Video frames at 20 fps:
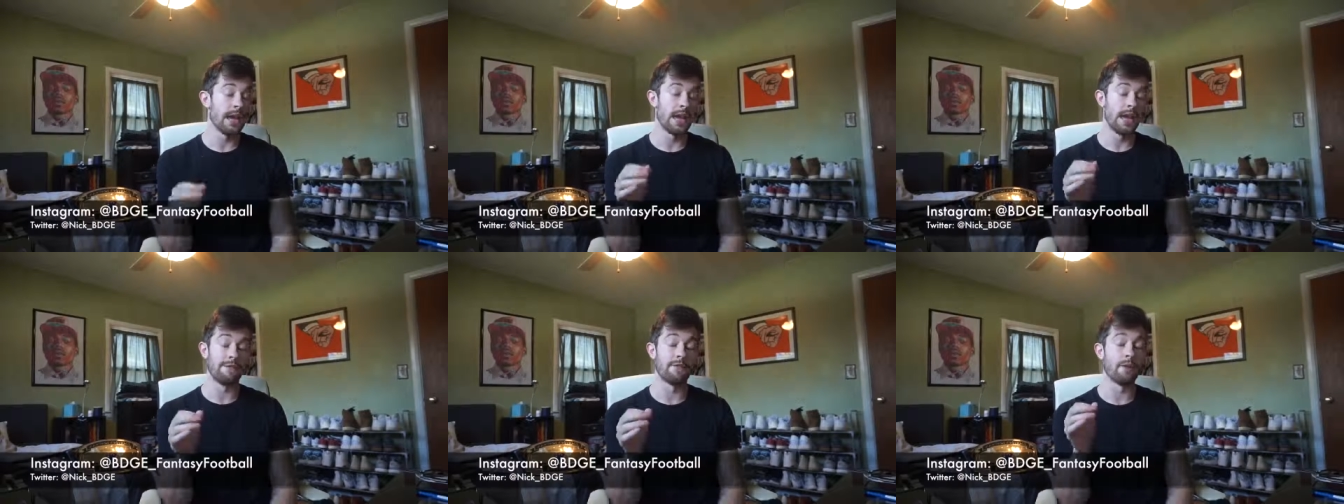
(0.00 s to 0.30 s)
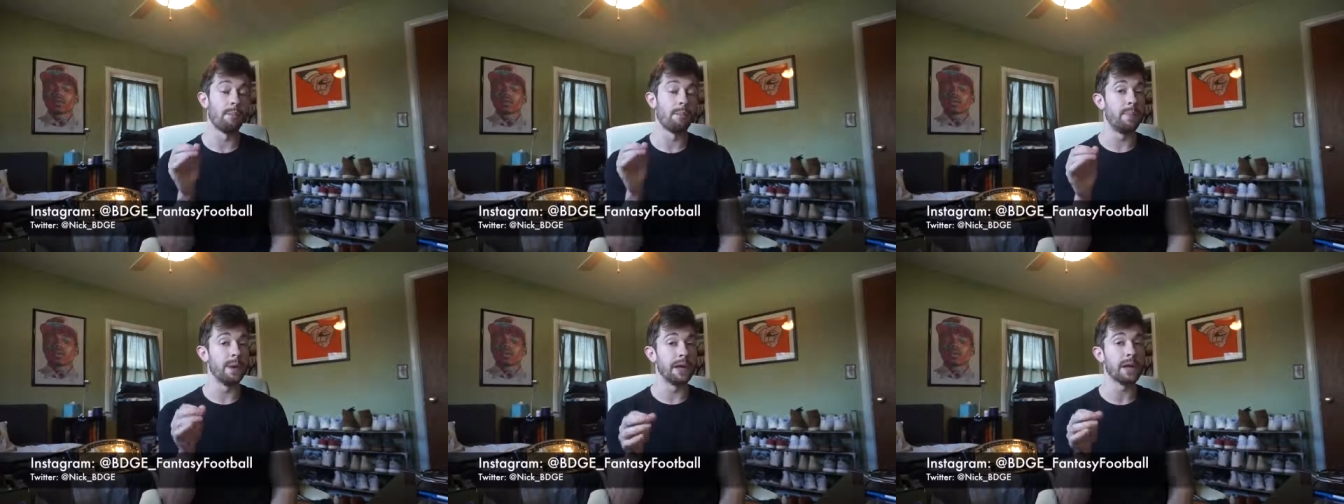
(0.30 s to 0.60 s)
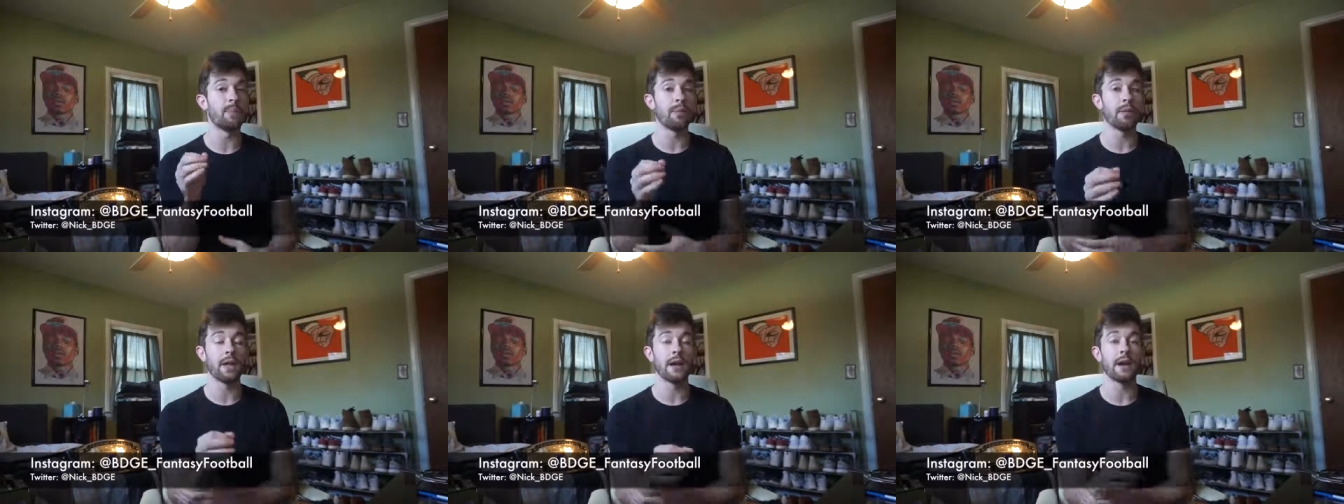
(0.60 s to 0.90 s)
If a
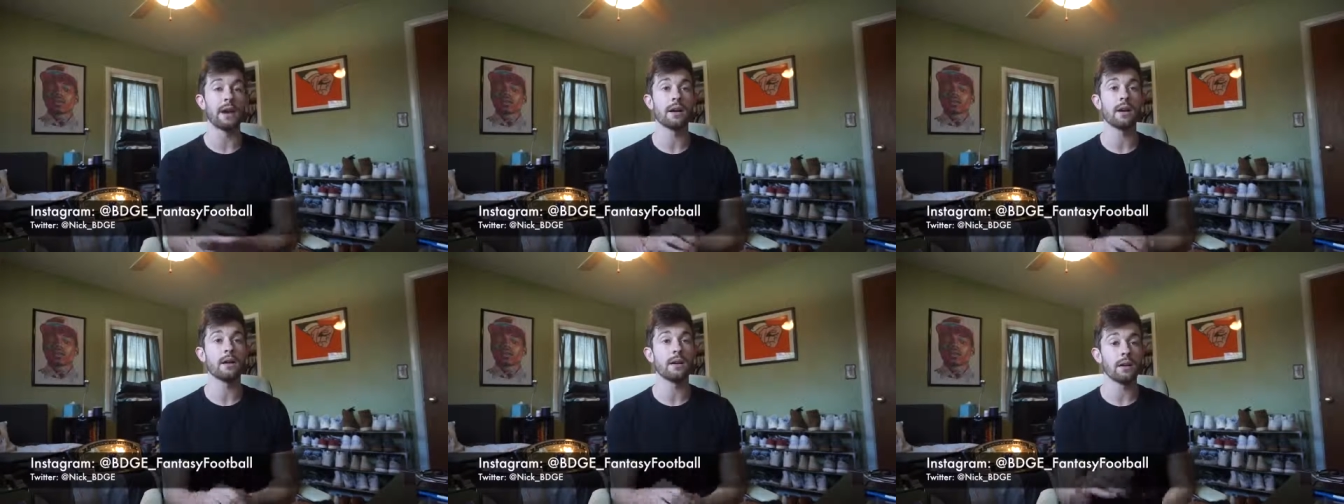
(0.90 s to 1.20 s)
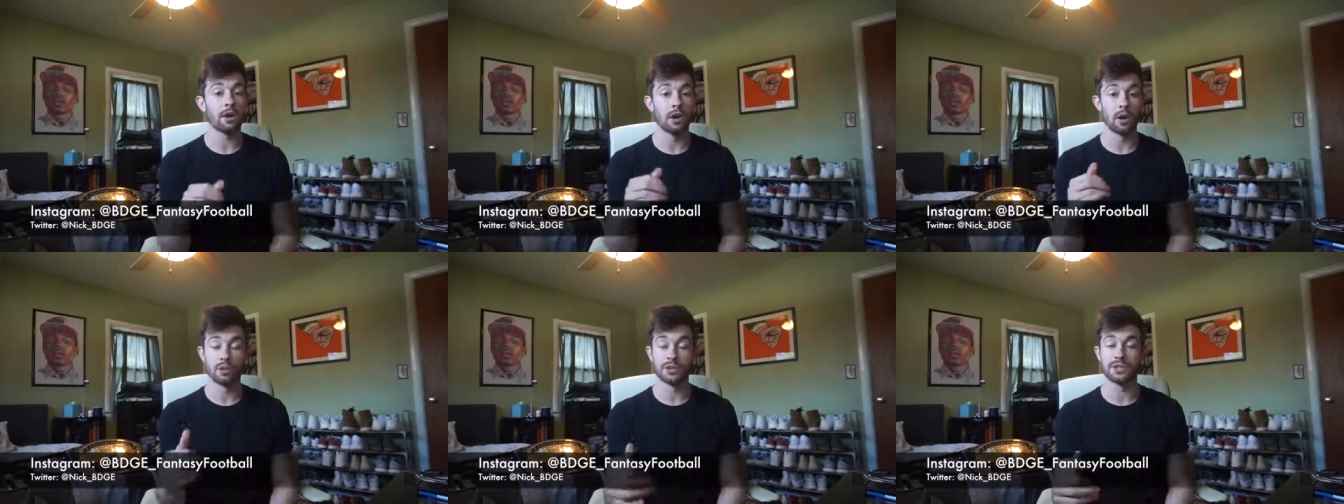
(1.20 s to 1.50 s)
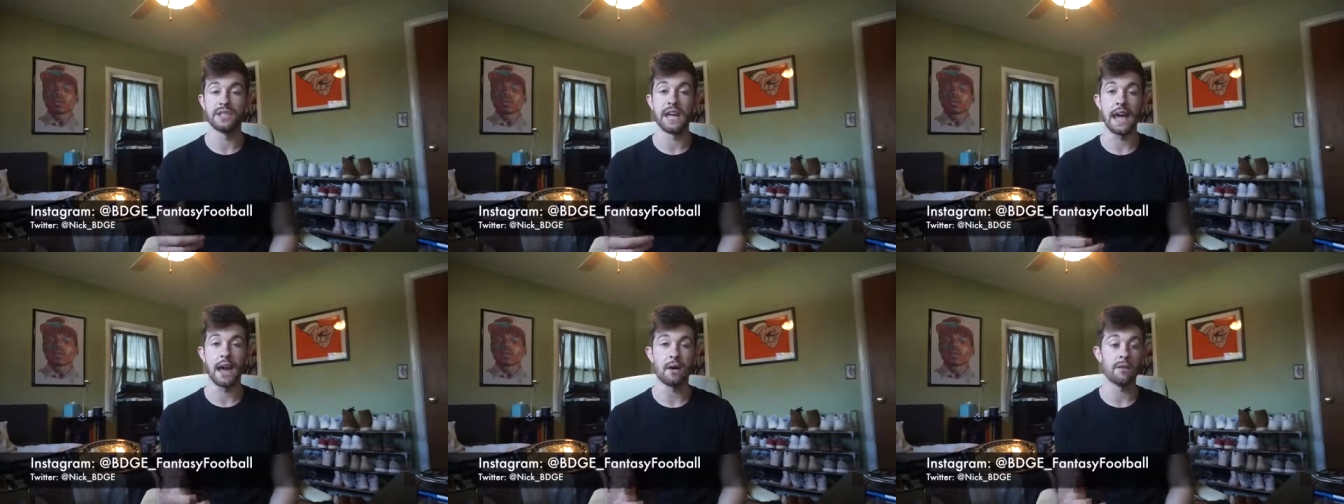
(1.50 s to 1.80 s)
big player
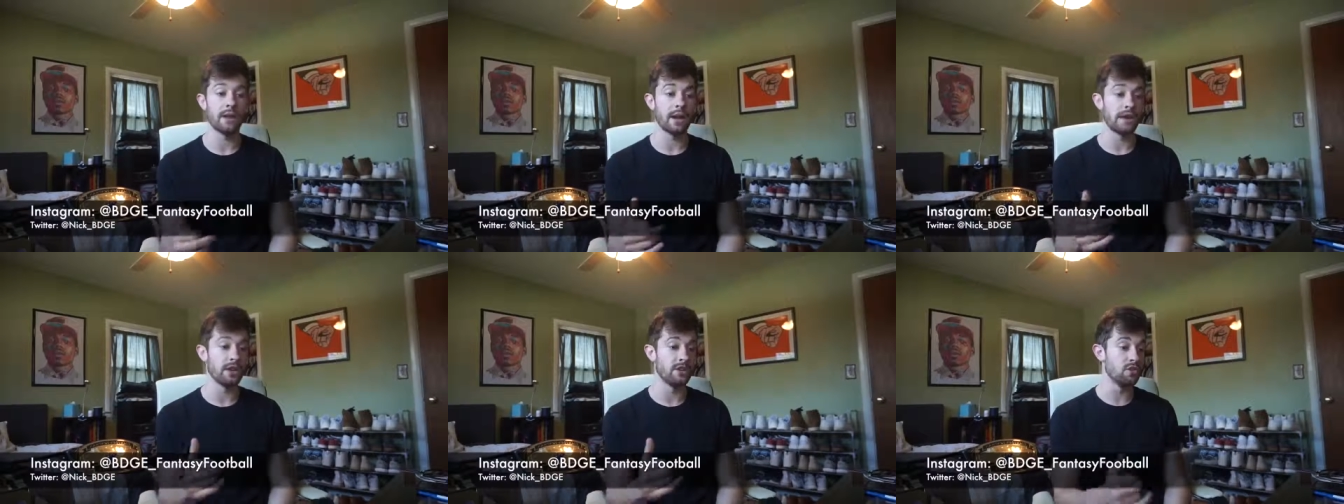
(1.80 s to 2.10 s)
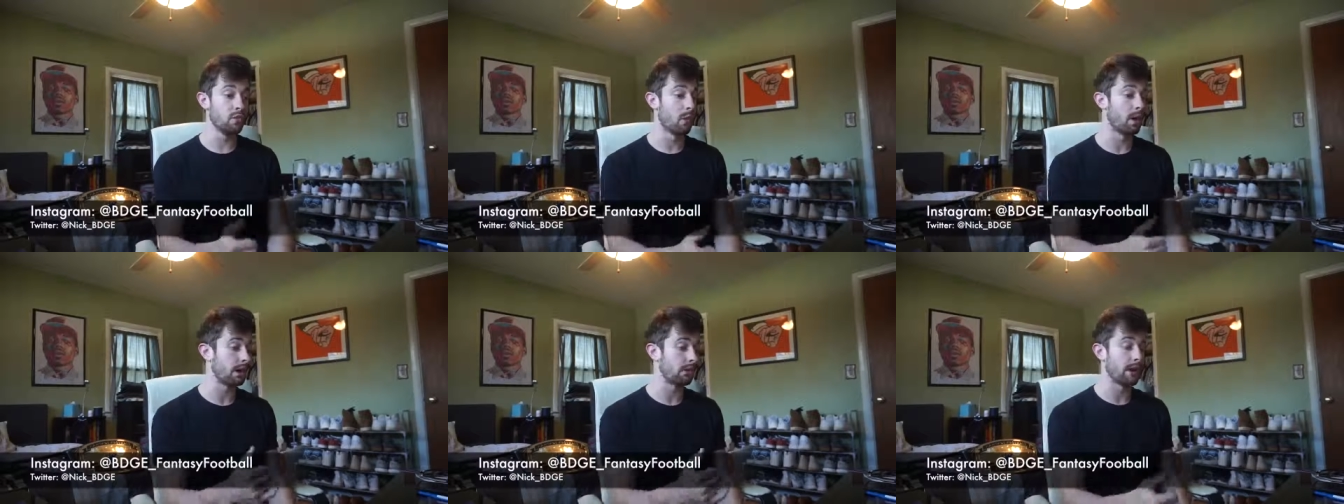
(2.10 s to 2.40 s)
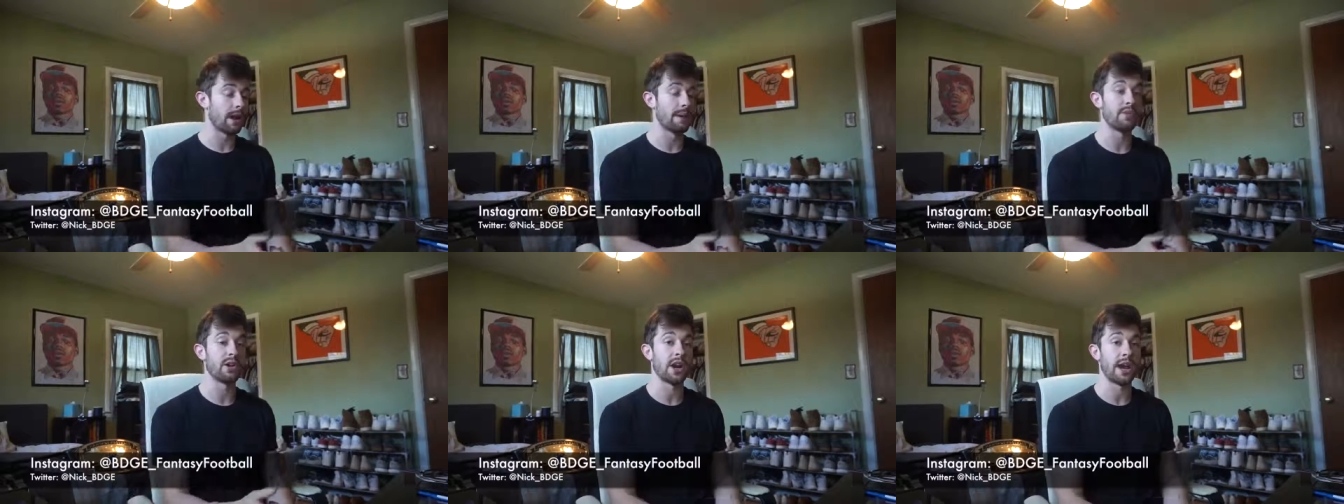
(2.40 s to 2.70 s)
goes down and you want to
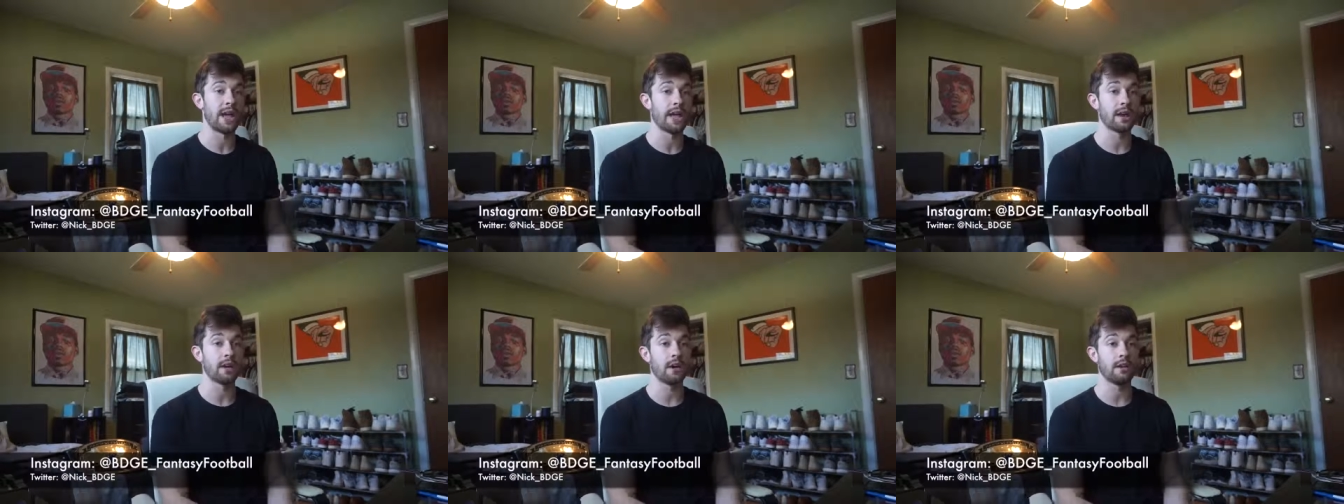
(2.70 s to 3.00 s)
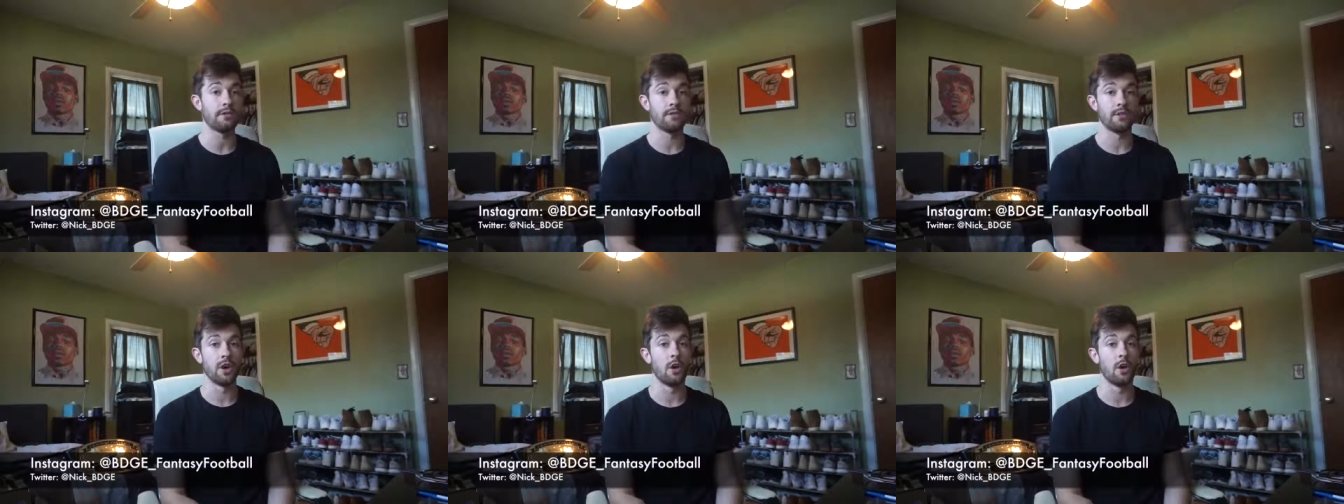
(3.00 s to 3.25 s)
grab their handcuff,